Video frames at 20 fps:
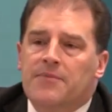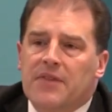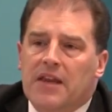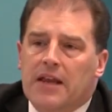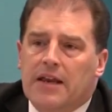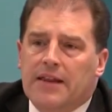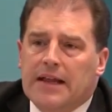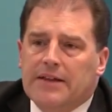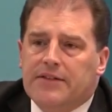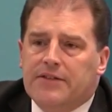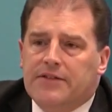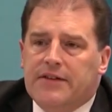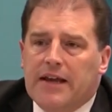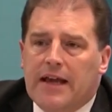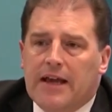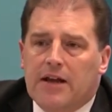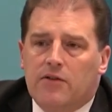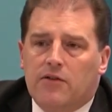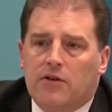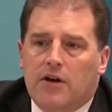Now that's
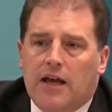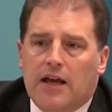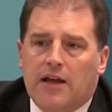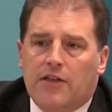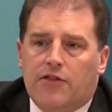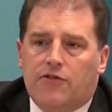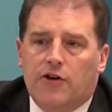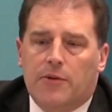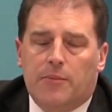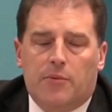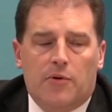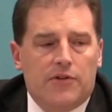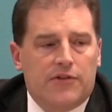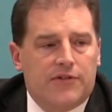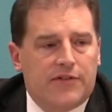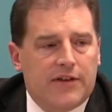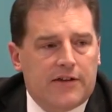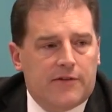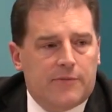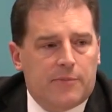down
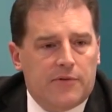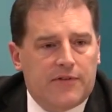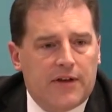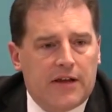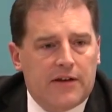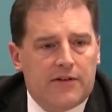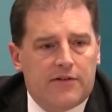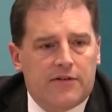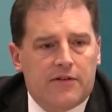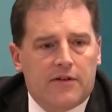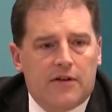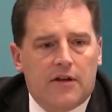3.6%.